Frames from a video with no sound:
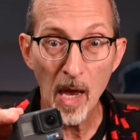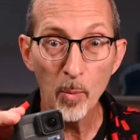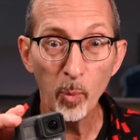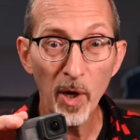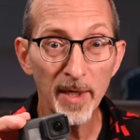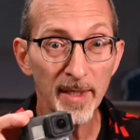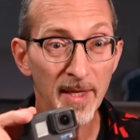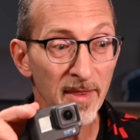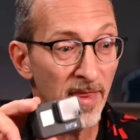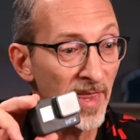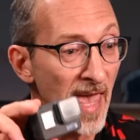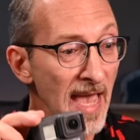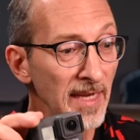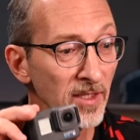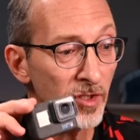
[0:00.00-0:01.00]
but
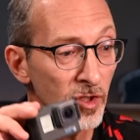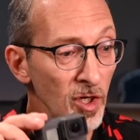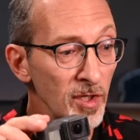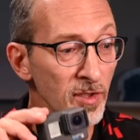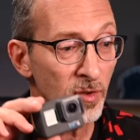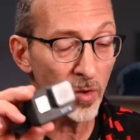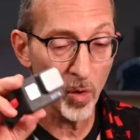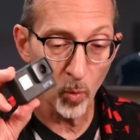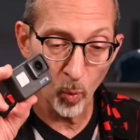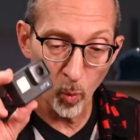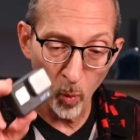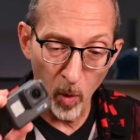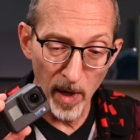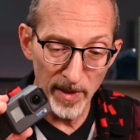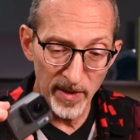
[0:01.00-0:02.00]
that just
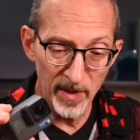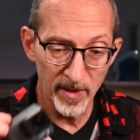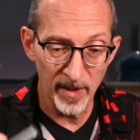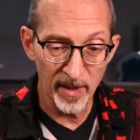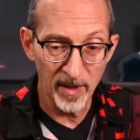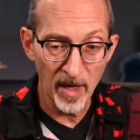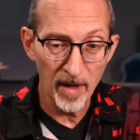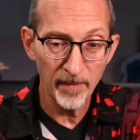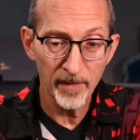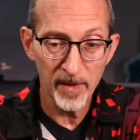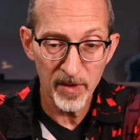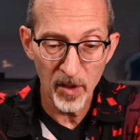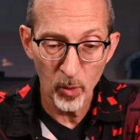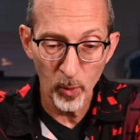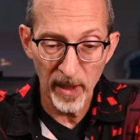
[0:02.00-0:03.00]
wasn't enough, and
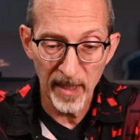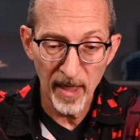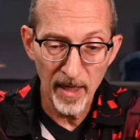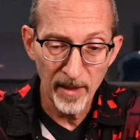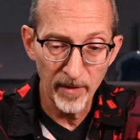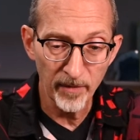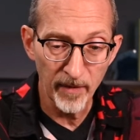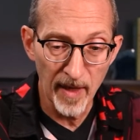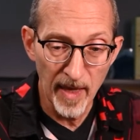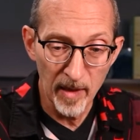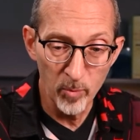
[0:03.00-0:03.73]
so we kind of